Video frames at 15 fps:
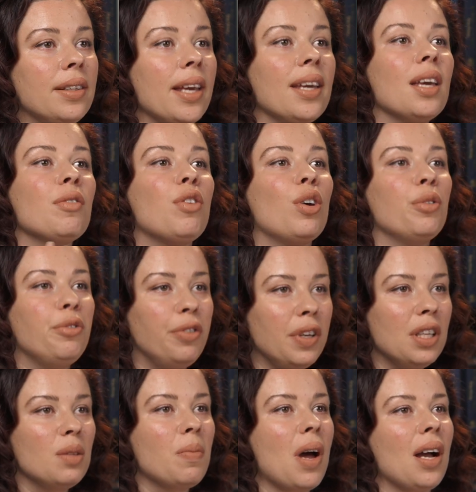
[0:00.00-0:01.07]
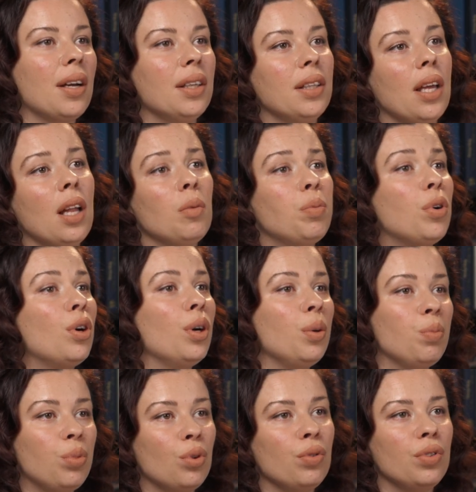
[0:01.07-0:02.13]
they give her feedback and help her
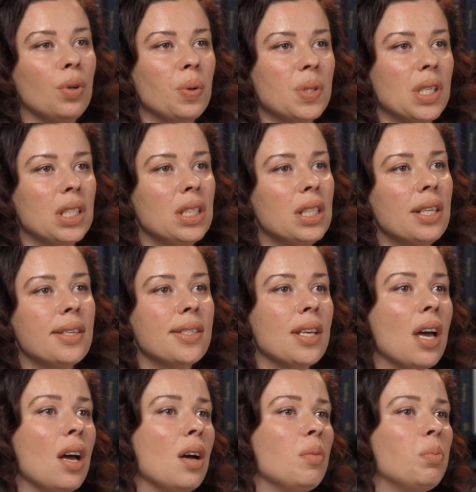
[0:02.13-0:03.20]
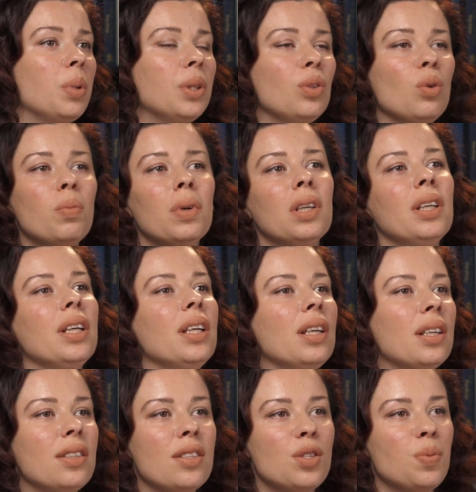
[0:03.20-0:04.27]
improve those ideas, but nobody
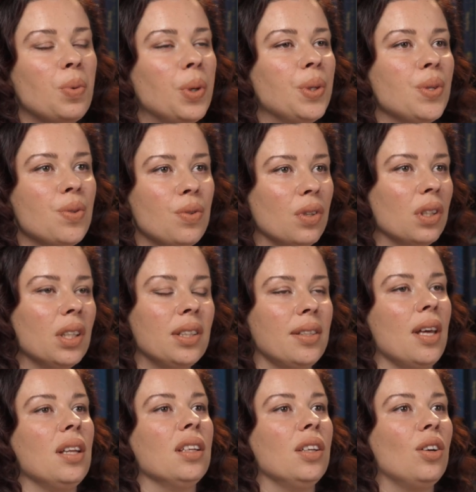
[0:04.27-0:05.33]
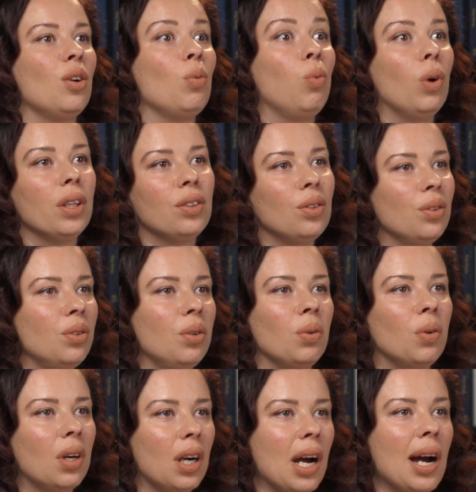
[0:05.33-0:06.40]
at this point is really telling her what to do
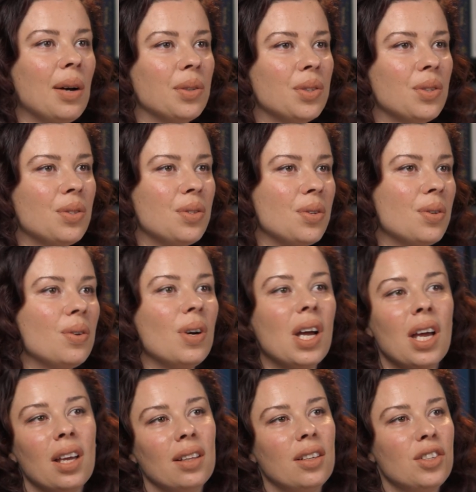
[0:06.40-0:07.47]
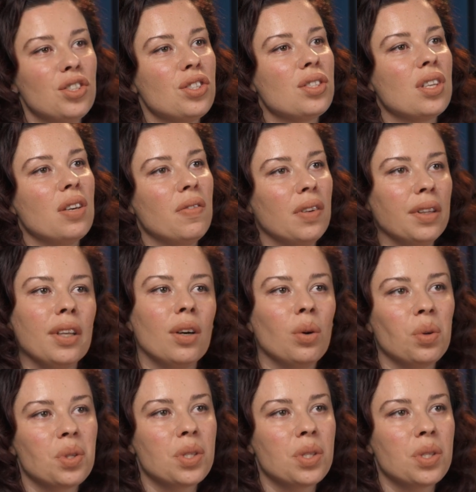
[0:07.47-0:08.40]
or how to do. They're just giving their own